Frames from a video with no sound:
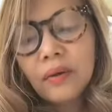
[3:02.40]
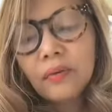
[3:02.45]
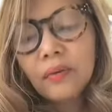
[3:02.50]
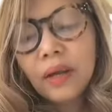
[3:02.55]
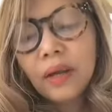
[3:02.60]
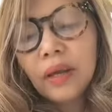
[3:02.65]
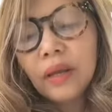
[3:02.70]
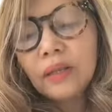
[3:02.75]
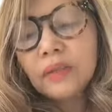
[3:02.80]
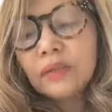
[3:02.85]

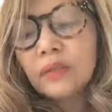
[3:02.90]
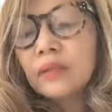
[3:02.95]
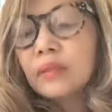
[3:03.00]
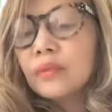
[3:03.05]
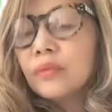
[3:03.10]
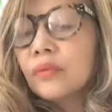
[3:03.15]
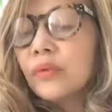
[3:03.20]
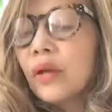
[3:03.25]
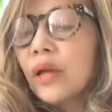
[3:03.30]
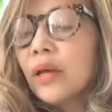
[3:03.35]
red
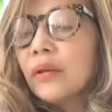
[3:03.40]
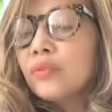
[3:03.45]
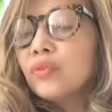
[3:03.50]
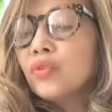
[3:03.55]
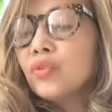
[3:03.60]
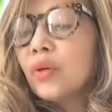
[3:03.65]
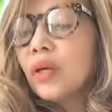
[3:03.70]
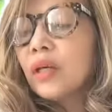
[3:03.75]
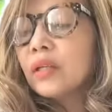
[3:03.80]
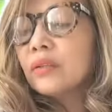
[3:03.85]
red
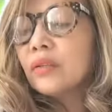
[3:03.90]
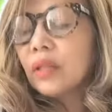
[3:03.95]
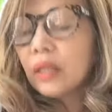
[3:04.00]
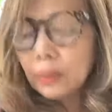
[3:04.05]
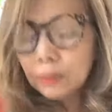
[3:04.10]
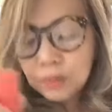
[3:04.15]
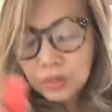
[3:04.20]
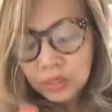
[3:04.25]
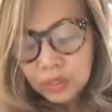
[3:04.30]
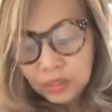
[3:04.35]
red
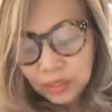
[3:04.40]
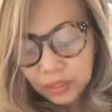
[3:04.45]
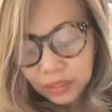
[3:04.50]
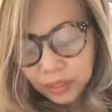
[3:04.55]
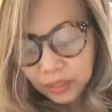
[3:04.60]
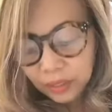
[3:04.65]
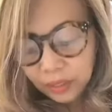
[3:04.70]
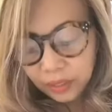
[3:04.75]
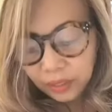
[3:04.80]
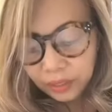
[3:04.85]
lipstick
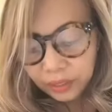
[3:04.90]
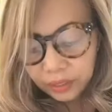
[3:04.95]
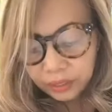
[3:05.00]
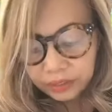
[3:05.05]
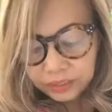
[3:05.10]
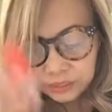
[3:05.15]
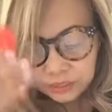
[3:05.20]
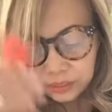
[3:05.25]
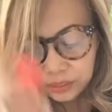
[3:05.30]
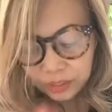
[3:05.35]
here
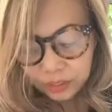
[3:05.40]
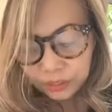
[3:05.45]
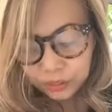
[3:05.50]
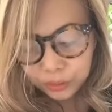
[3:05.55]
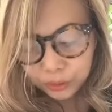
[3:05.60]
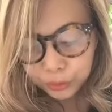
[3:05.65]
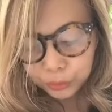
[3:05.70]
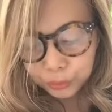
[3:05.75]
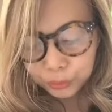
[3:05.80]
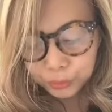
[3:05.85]
it's still
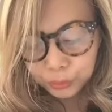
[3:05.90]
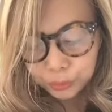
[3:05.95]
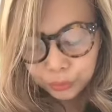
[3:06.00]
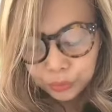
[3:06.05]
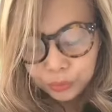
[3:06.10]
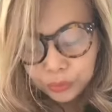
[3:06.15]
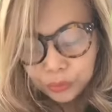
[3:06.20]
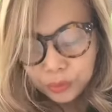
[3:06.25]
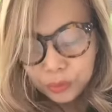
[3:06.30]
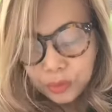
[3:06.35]
new
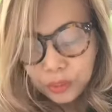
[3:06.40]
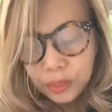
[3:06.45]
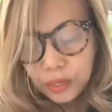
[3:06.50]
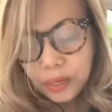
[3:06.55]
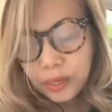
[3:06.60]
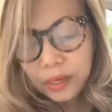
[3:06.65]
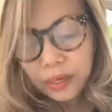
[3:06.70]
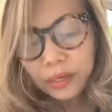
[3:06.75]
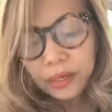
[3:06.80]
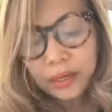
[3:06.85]

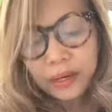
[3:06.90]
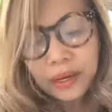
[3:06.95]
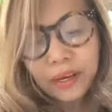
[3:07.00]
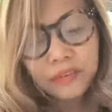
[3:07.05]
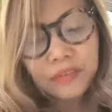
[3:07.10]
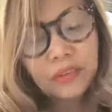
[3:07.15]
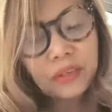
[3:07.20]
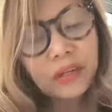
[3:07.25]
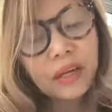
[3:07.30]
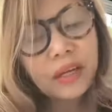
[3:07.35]
and I
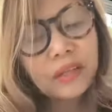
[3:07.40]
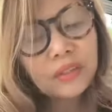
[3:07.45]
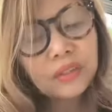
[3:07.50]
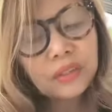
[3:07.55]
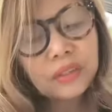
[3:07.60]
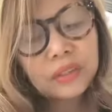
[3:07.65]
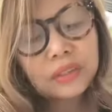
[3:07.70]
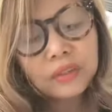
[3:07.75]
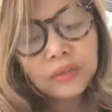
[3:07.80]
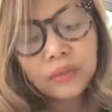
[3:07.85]
have
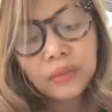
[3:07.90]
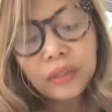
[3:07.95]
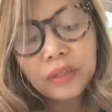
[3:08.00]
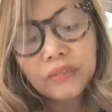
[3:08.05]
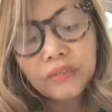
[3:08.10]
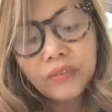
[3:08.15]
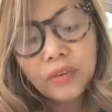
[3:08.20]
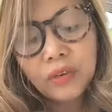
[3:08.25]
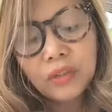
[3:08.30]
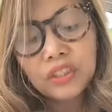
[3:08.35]
another
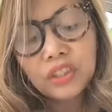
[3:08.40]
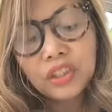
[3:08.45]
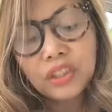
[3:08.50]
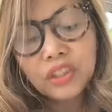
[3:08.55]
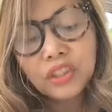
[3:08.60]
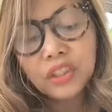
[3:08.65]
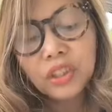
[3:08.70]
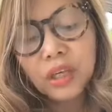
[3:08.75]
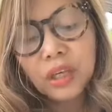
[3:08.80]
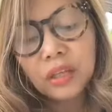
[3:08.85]
cream for
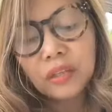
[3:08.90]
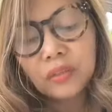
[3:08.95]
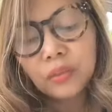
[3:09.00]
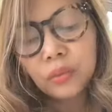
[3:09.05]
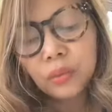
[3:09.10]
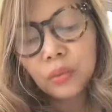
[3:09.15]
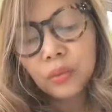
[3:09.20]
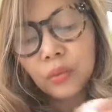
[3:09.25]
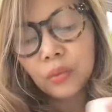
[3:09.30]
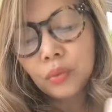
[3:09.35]

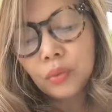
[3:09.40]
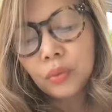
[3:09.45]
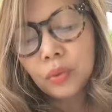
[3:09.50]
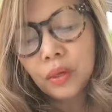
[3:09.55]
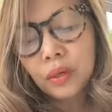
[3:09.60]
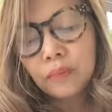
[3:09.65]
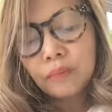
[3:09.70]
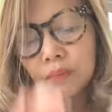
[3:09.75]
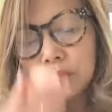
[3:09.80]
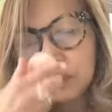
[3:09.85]
Shiseido
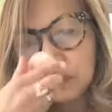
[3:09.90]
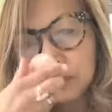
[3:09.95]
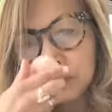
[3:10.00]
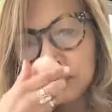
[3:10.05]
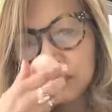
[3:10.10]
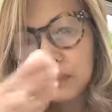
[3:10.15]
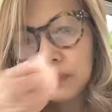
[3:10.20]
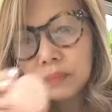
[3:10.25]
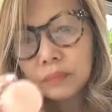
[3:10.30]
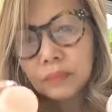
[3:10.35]

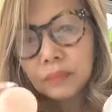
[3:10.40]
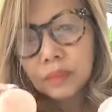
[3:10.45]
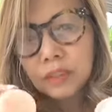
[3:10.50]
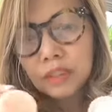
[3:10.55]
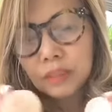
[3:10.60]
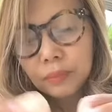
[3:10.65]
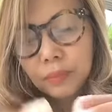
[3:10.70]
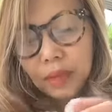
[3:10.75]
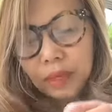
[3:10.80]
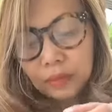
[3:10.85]

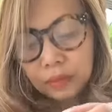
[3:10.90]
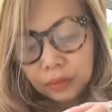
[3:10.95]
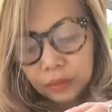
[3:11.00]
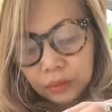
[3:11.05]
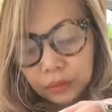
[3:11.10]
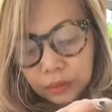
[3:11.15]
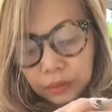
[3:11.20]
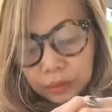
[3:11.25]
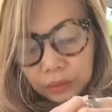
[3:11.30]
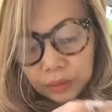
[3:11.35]
smells
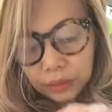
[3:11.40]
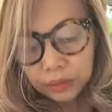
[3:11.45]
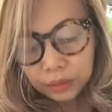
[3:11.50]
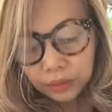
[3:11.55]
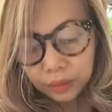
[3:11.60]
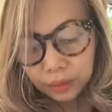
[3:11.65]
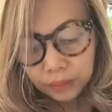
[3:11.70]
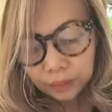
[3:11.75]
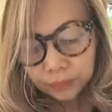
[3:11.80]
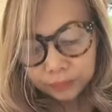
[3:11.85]
good
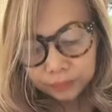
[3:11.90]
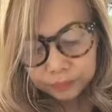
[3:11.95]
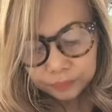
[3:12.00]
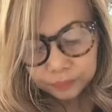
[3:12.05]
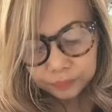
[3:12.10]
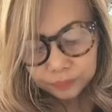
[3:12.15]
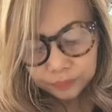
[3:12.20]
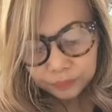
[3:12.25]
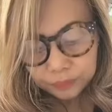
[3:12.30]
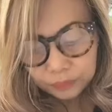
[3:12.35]

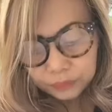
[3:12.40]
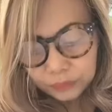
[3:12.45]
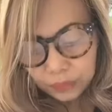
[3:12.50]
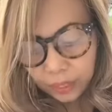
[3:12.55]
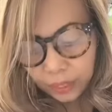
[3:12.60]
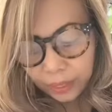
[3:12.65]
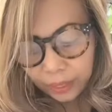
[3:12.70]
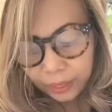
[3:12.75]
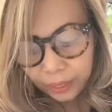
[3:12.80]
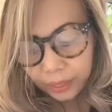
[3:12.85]

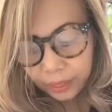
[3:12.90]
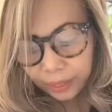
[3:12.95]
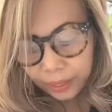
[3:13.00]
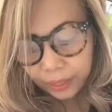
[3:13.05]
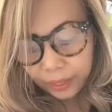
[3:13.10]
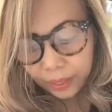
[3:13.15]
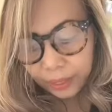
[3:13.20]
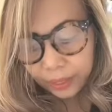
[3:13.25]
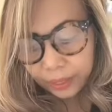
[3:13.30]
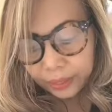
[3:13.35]

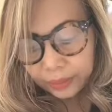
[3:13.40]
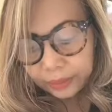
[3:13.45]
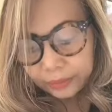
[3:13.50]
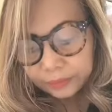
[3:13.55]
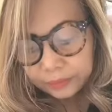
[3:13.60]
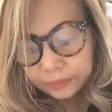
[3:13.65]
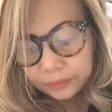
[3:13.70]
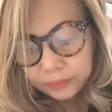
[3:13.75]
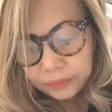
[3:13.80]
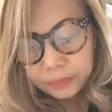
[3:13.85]

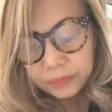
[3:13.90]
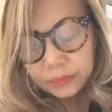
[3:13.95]
and